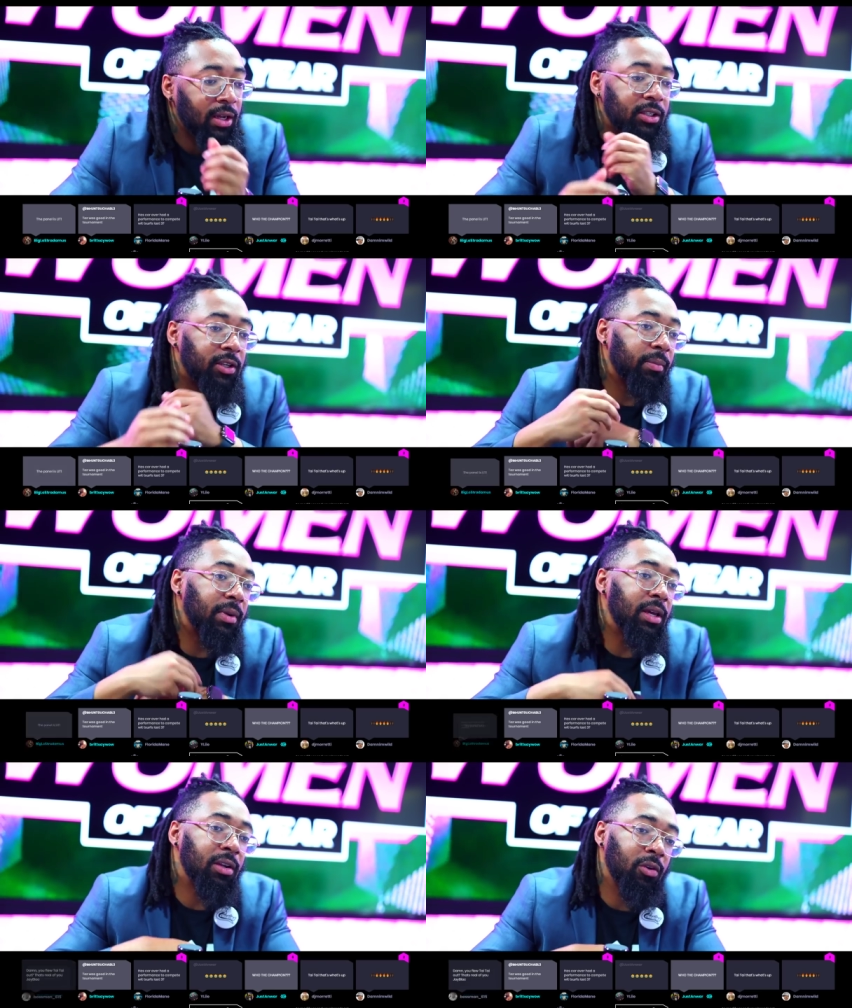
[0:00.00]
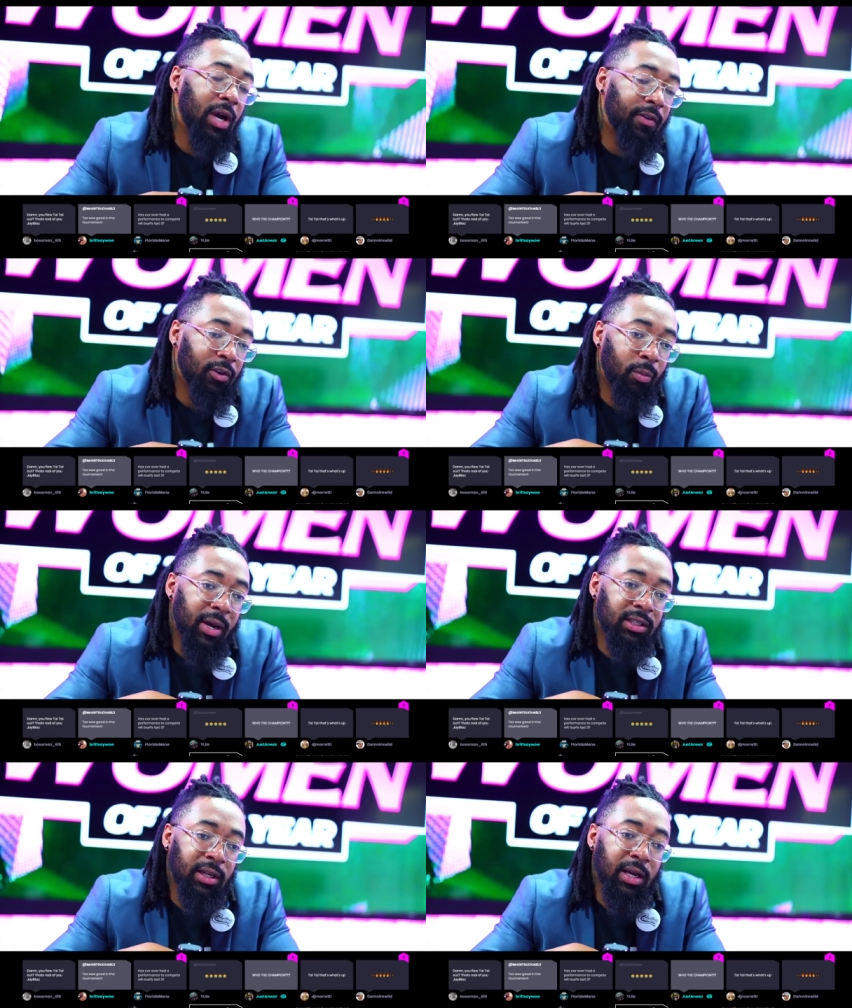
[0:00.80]
to me, you would have to go back
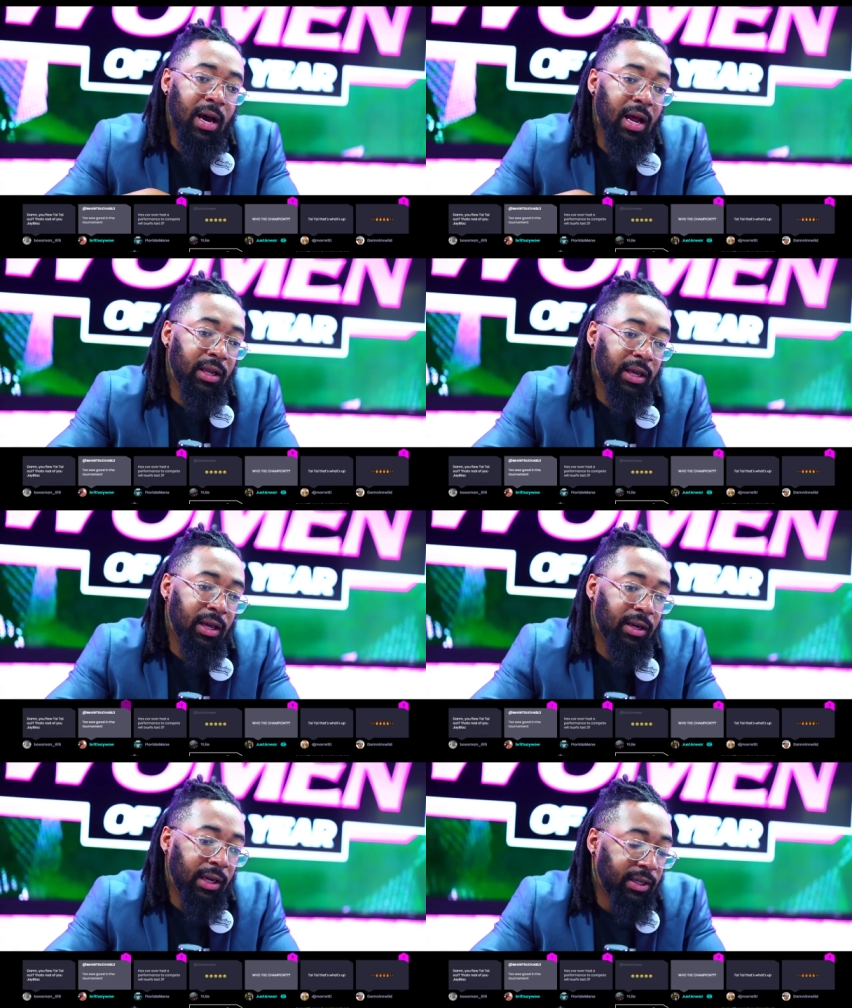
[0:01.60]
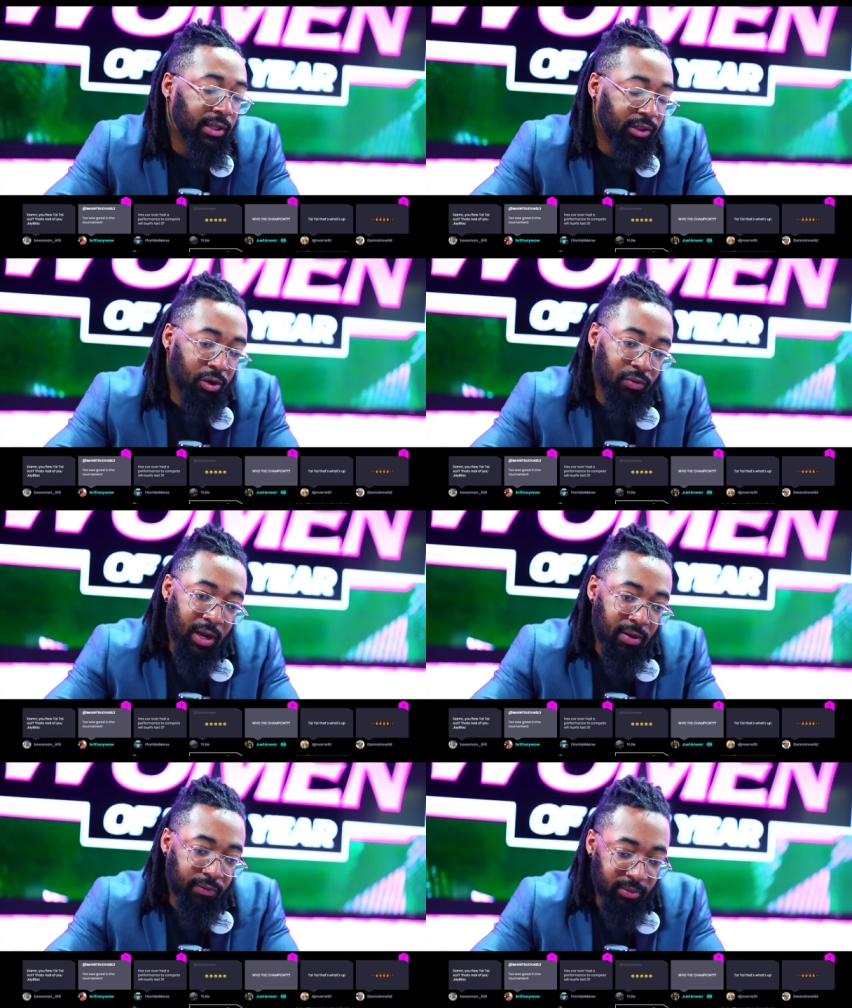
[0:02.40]
to like Hollihan. Like that third
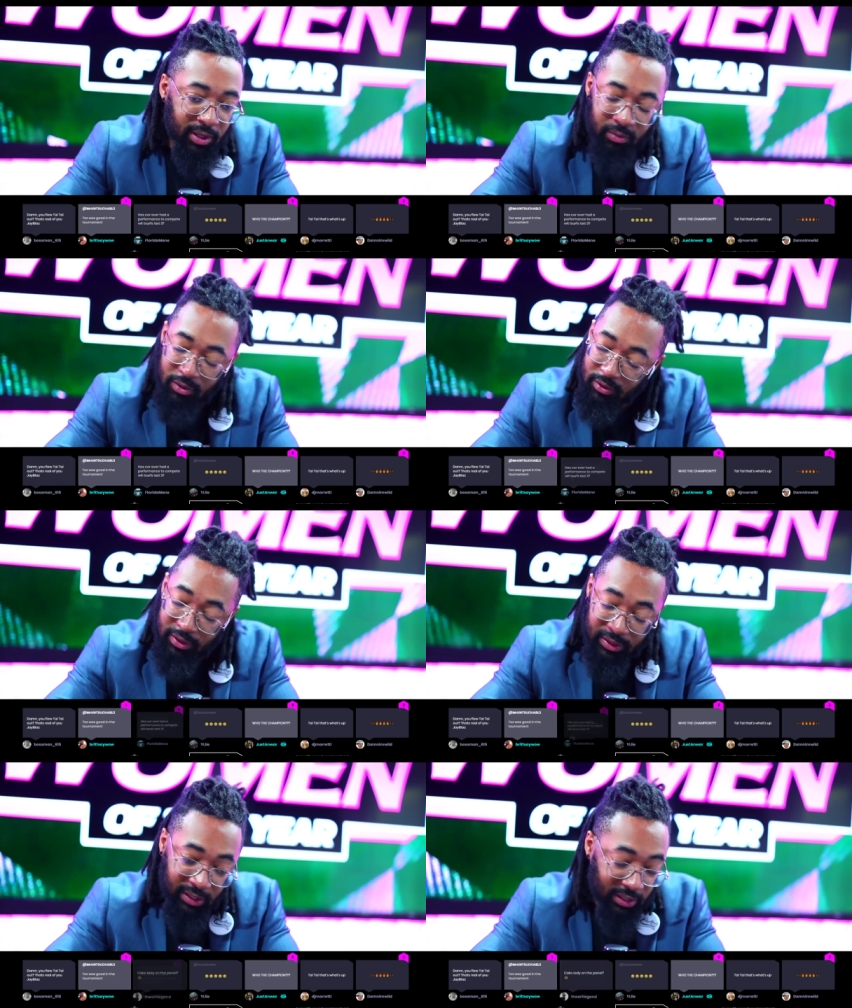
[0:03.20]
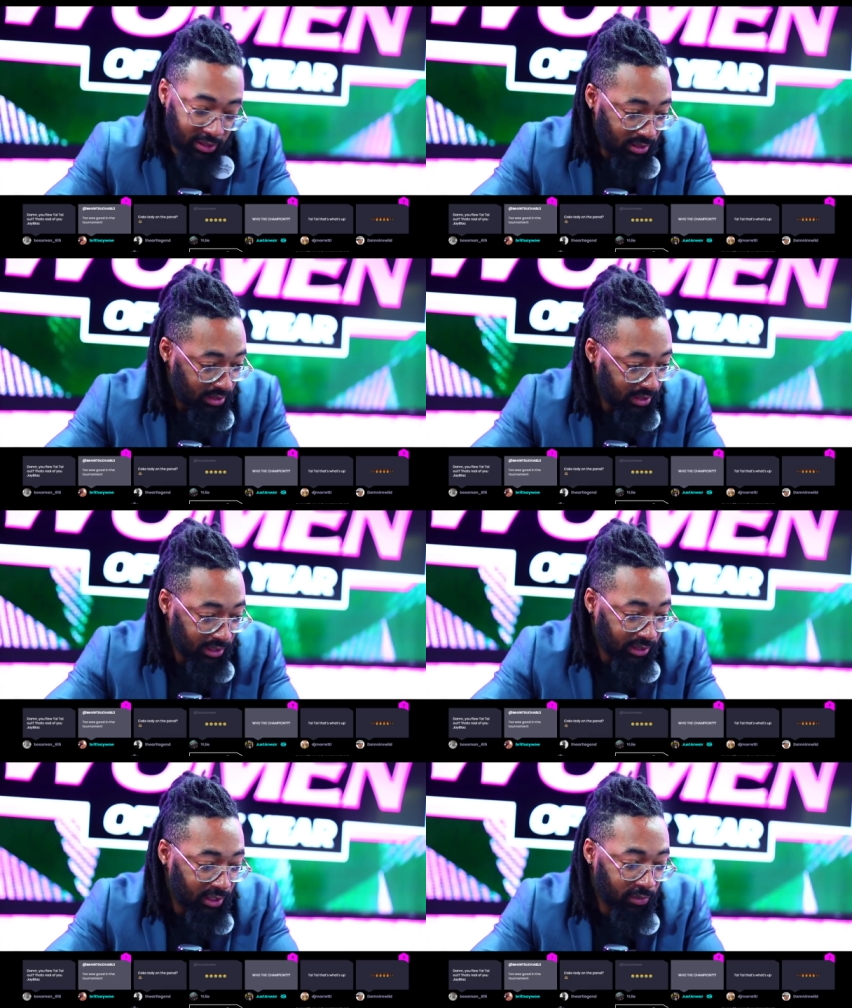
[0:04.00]
round from him was ridiculous, and I
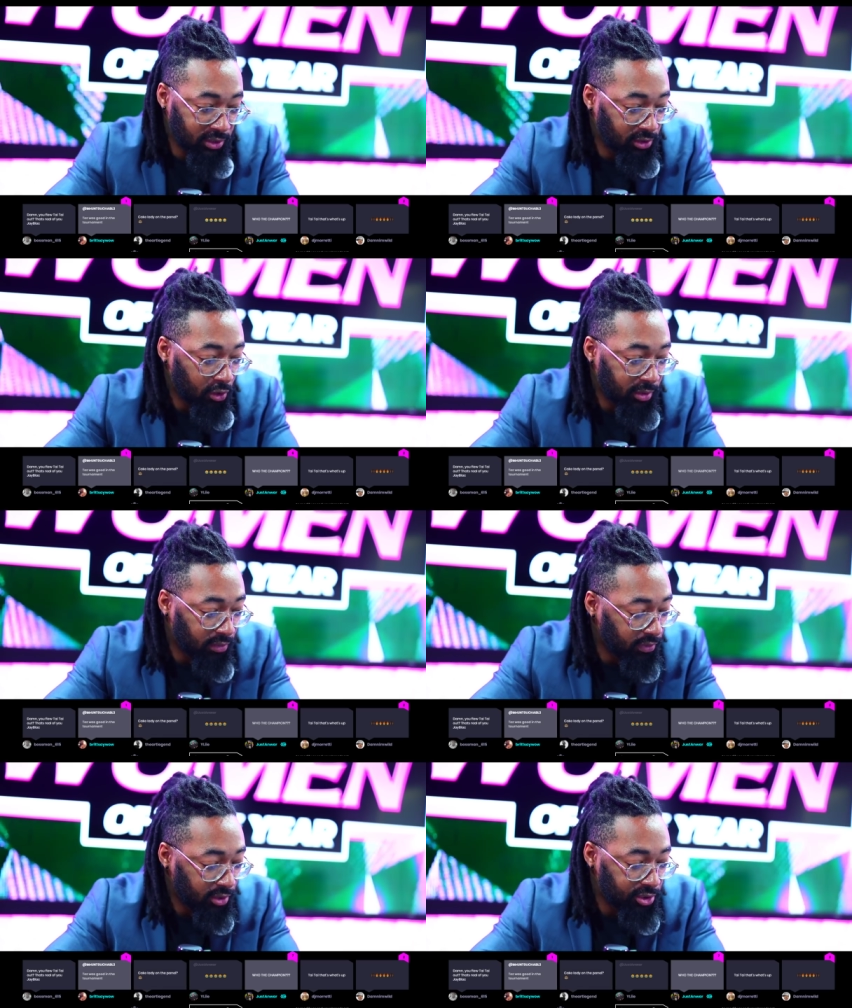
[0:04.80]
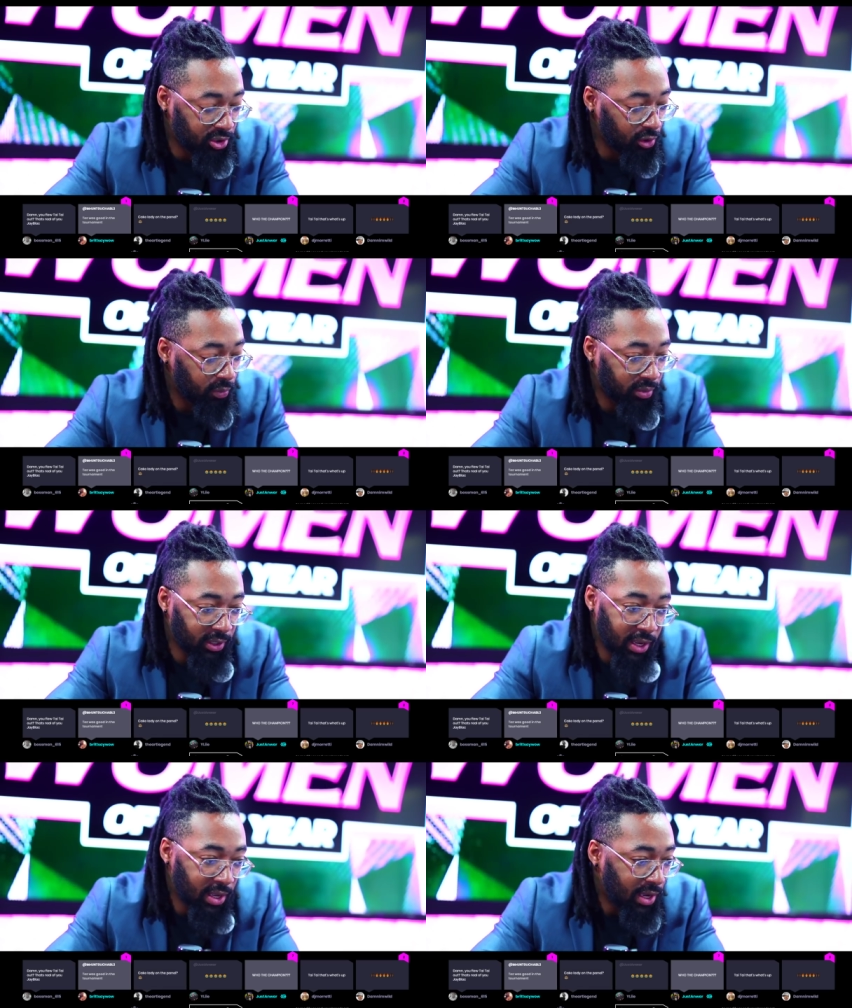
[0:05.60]
think he was dope in the first two.
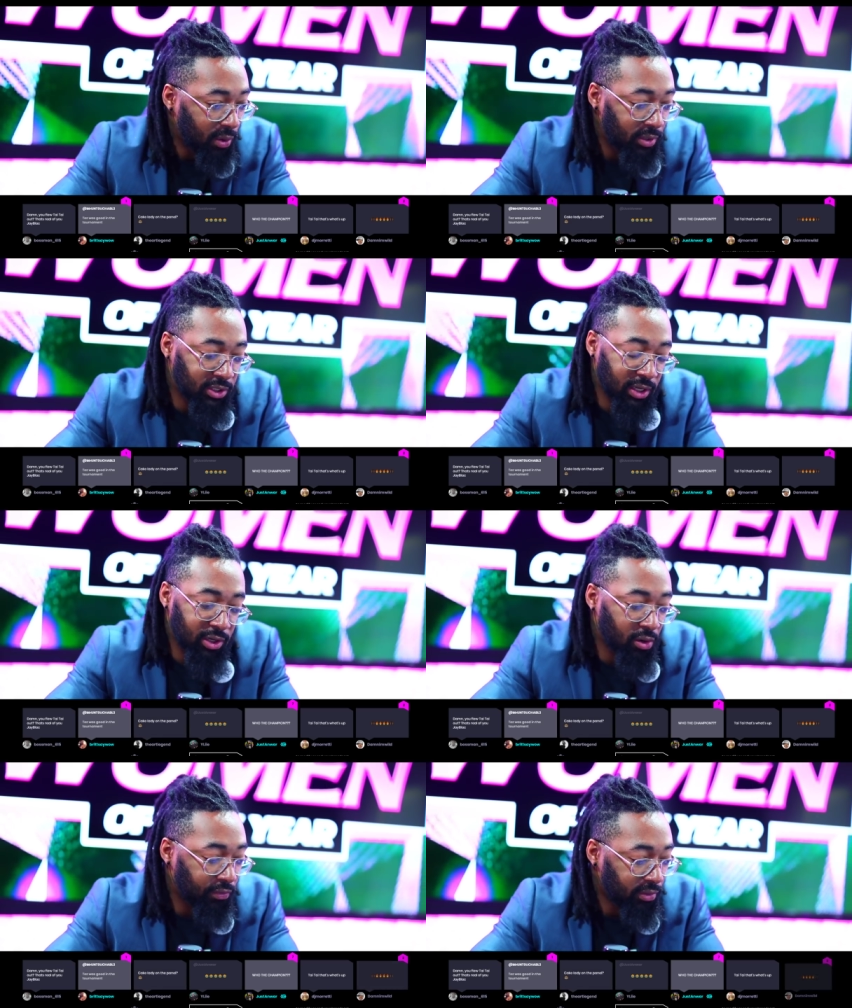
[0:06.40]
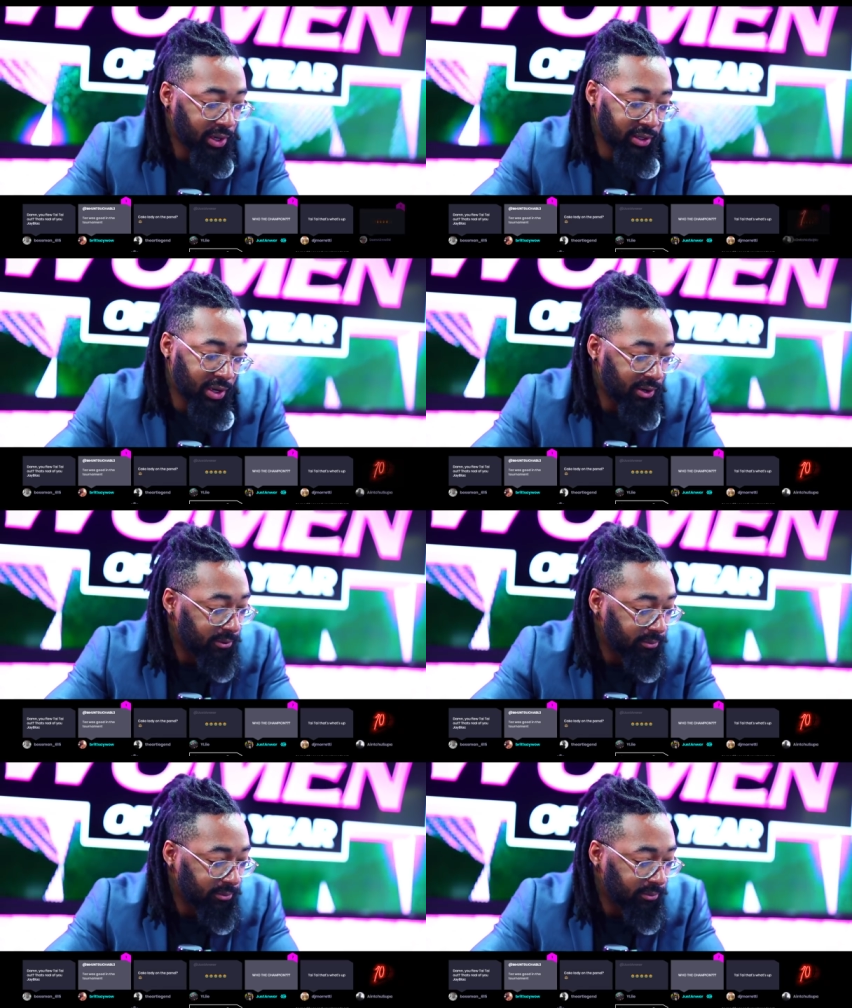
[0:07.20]
But I, I would say no for right now.